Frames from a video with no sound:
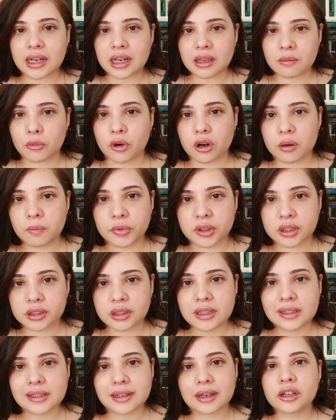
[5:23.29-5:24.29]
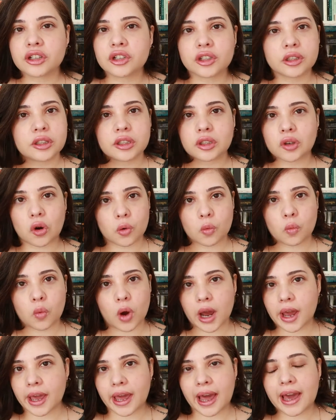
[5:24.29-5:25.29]
any more book discussions or
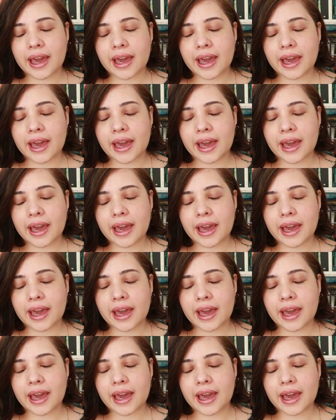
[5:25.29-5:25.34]
why